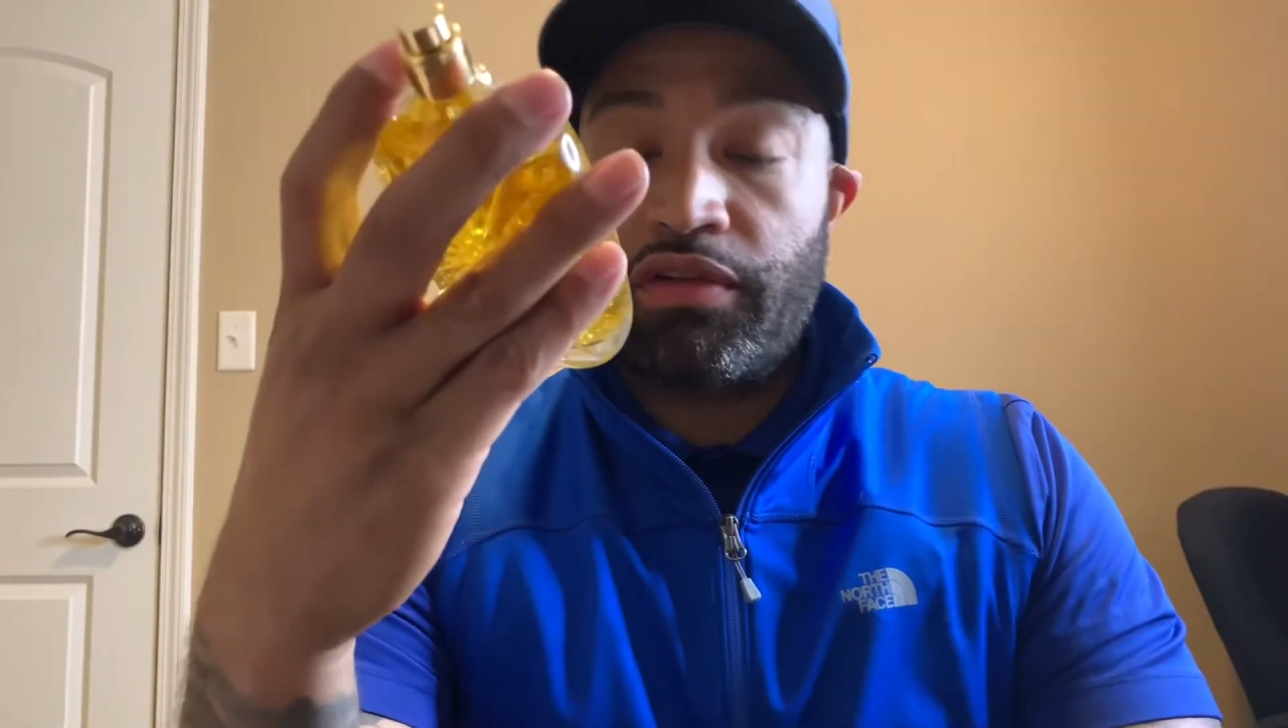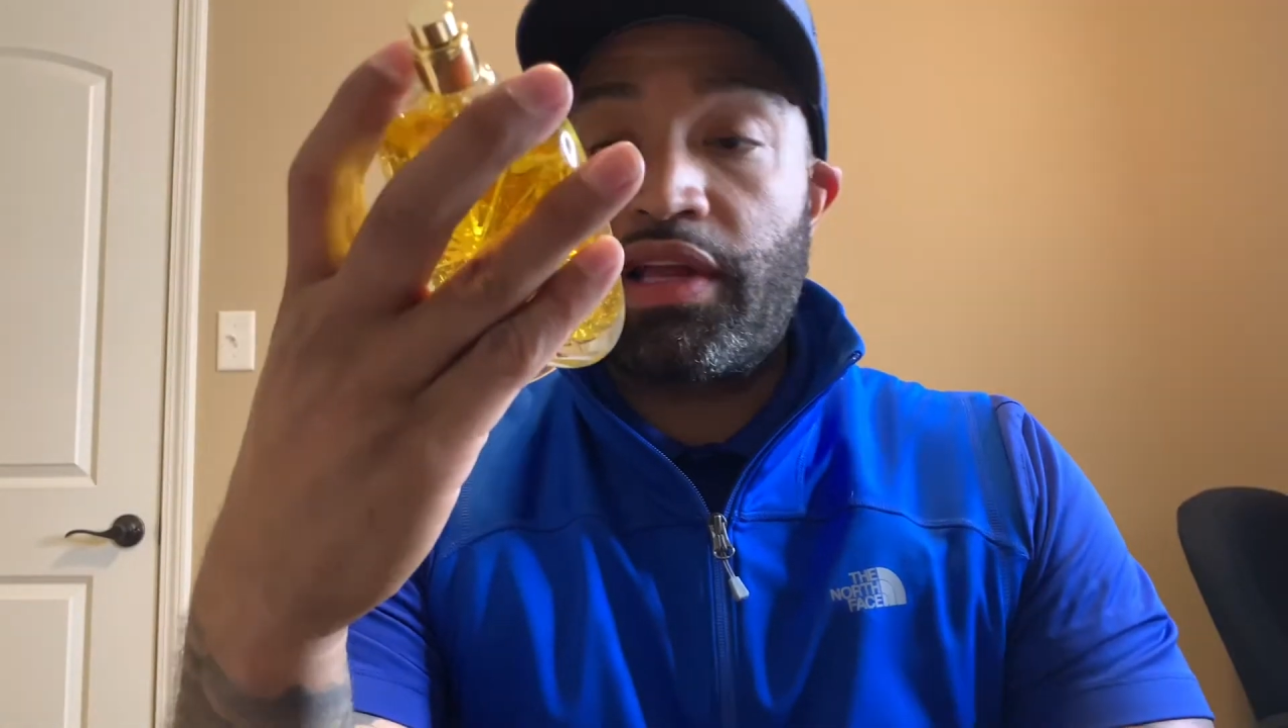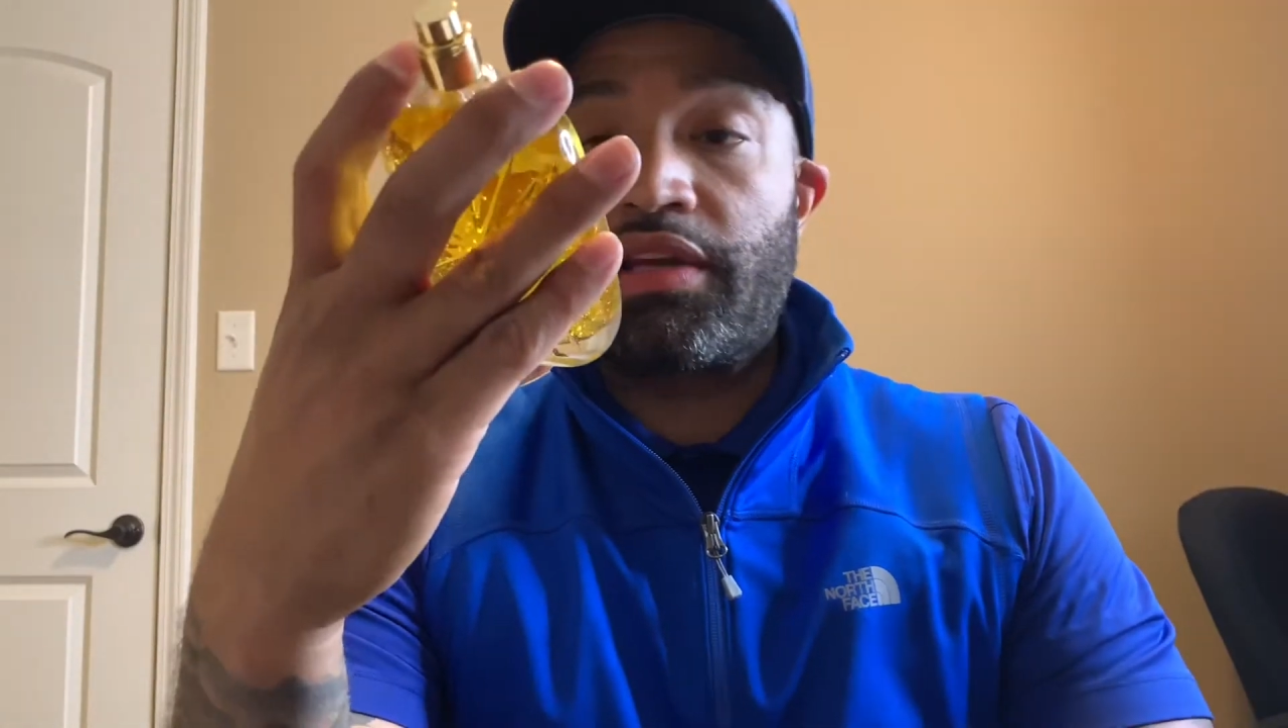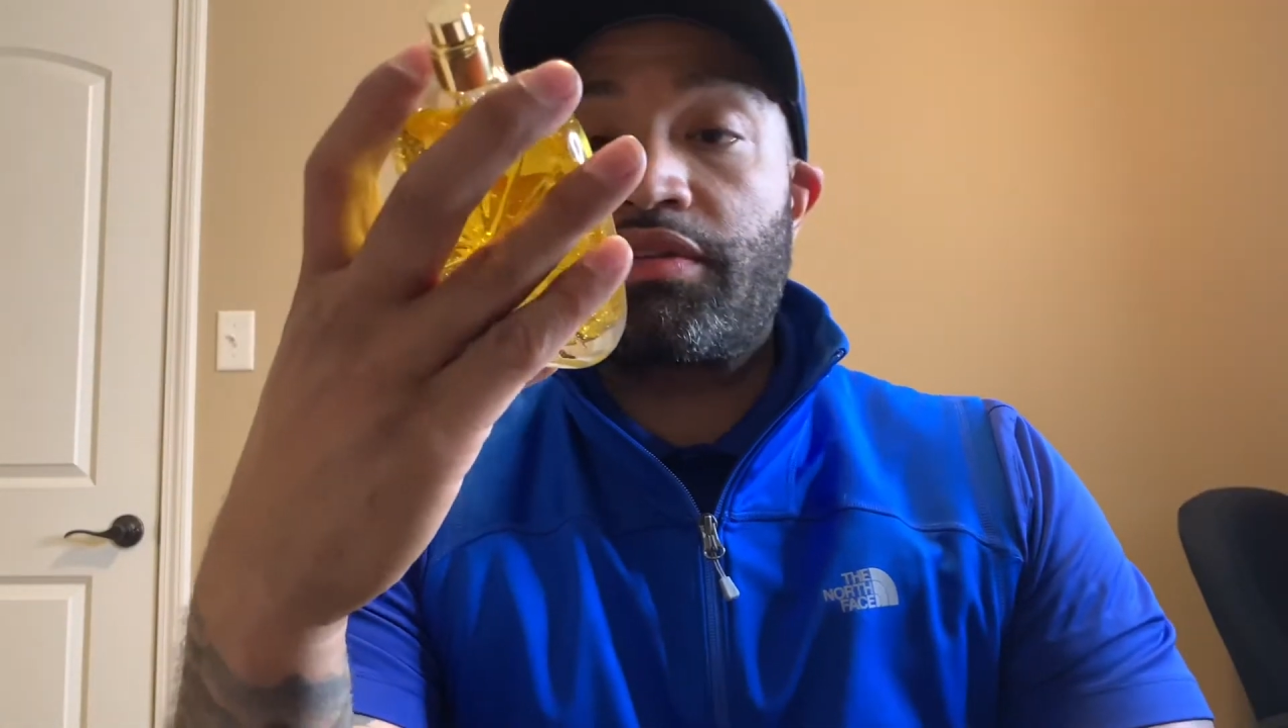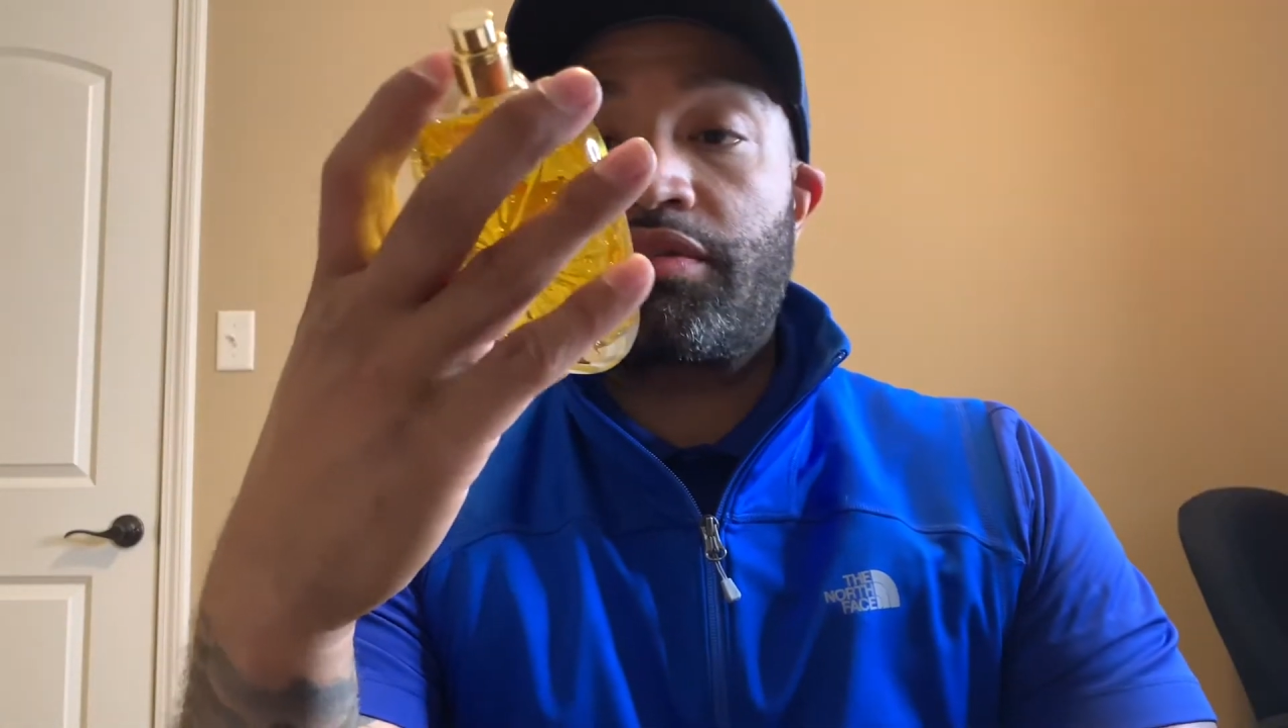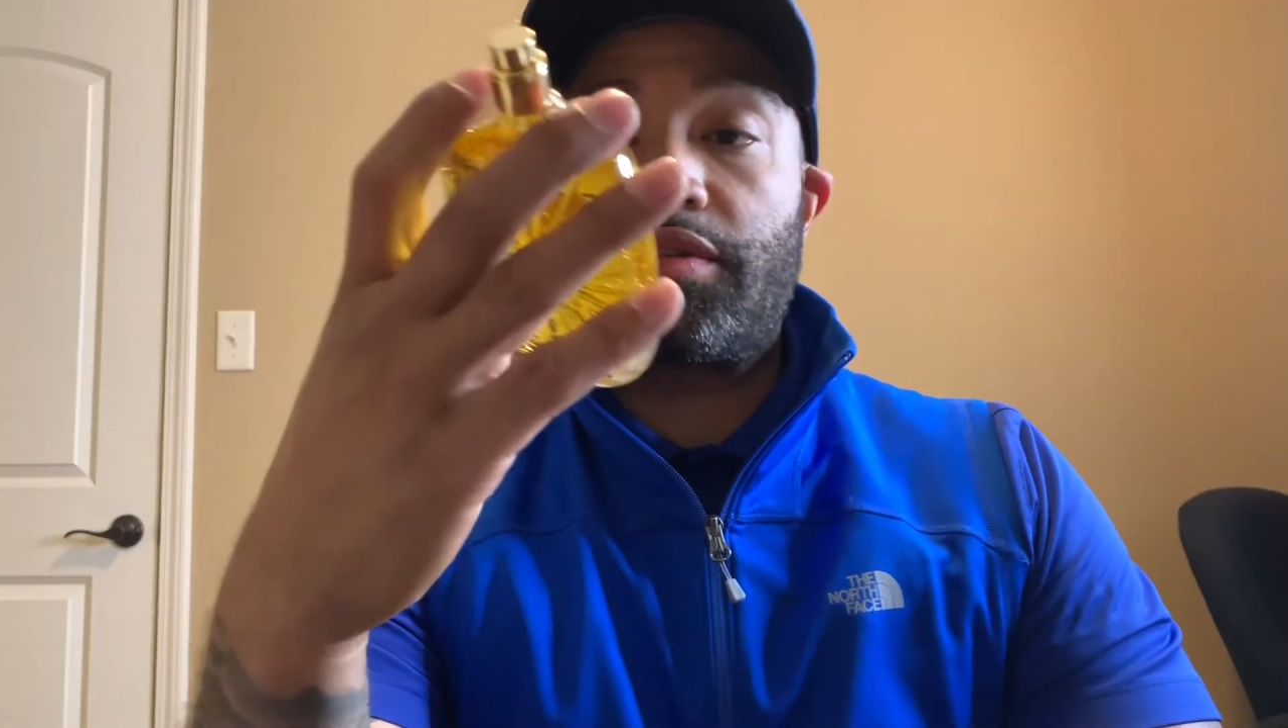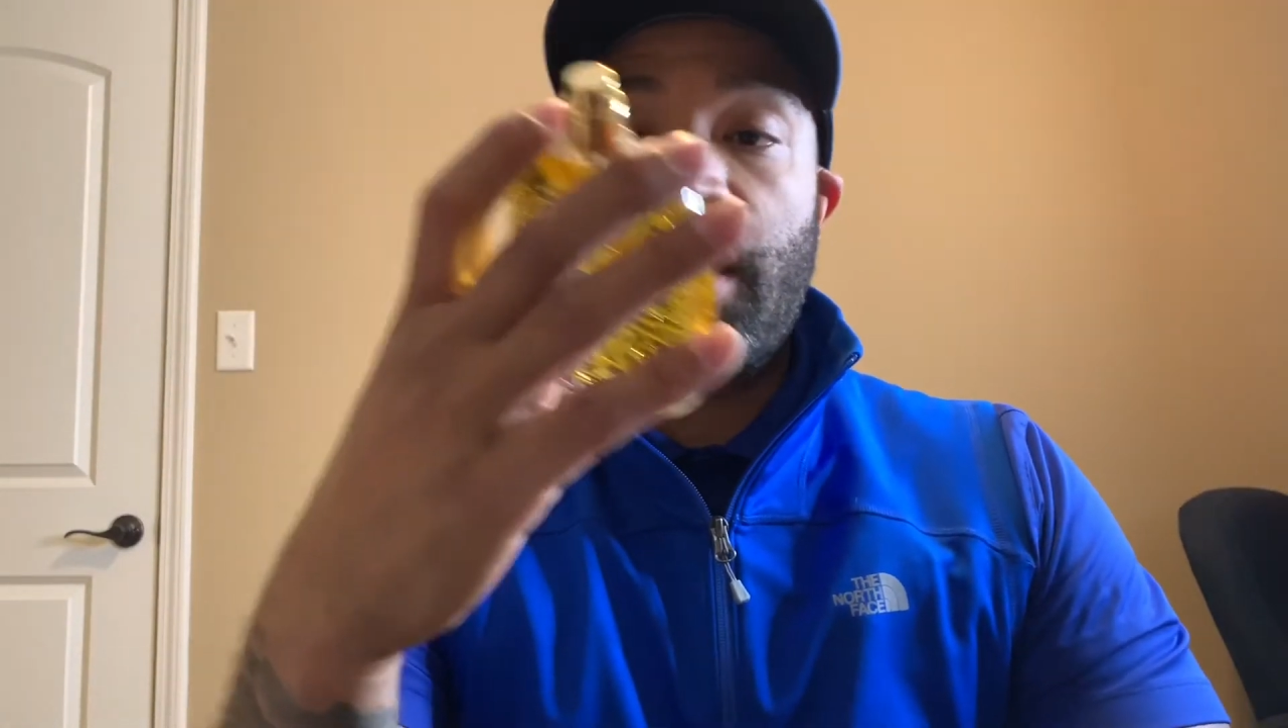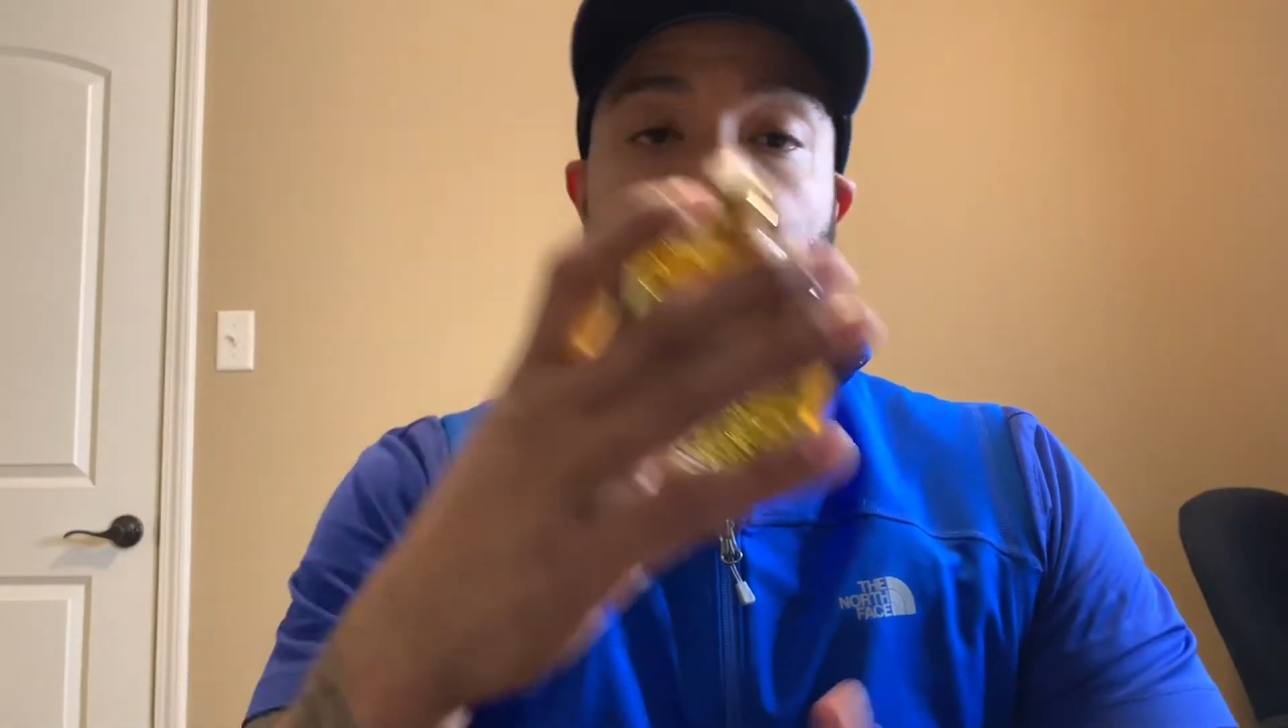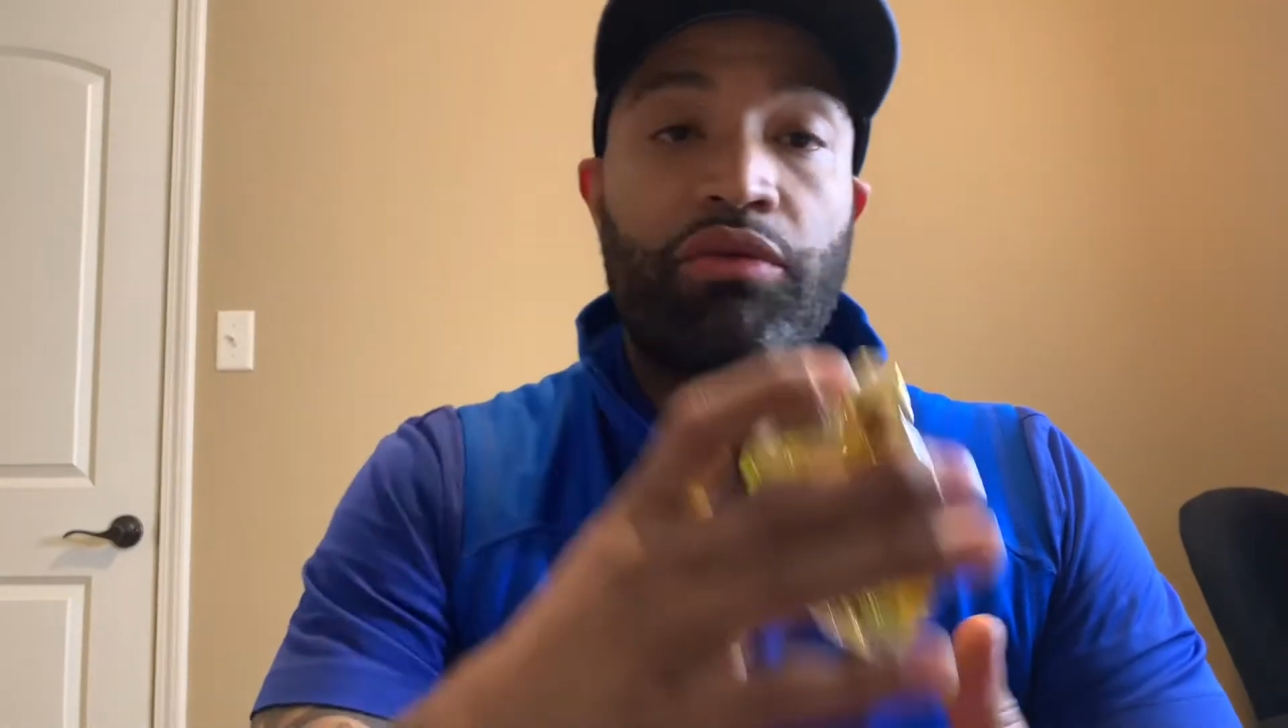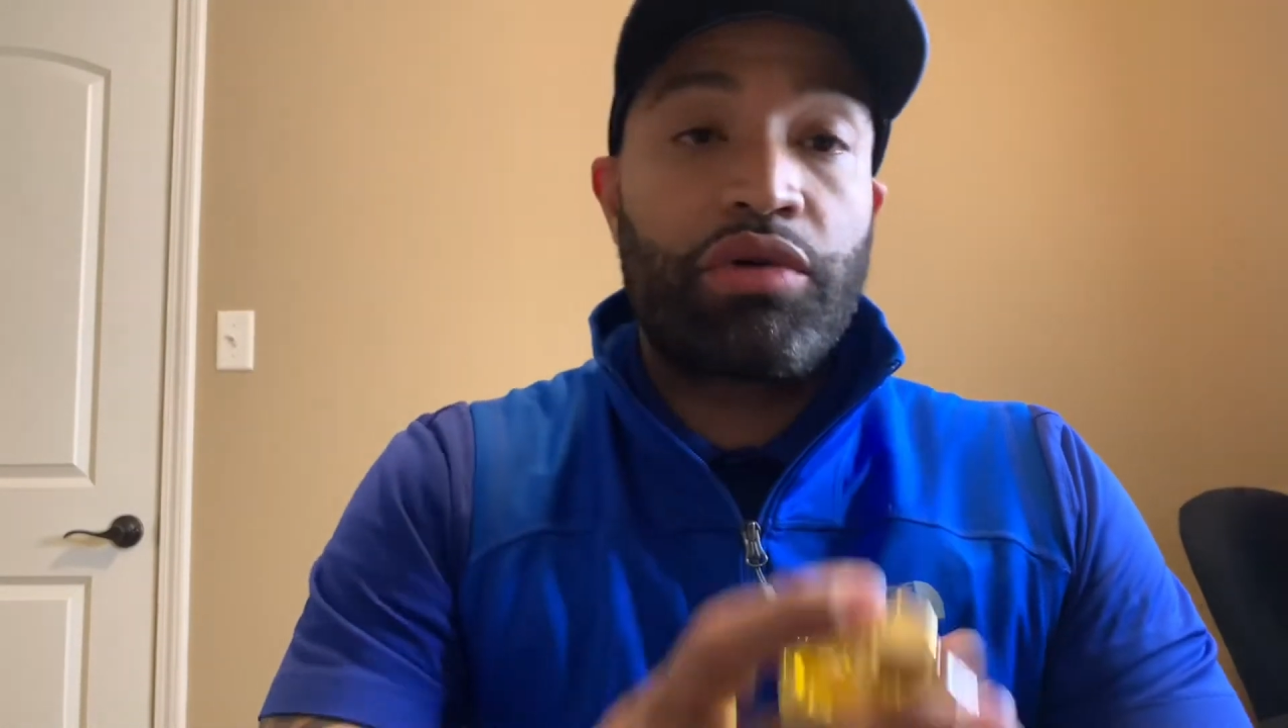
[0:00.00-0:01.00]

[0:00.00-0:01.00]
flakes inside,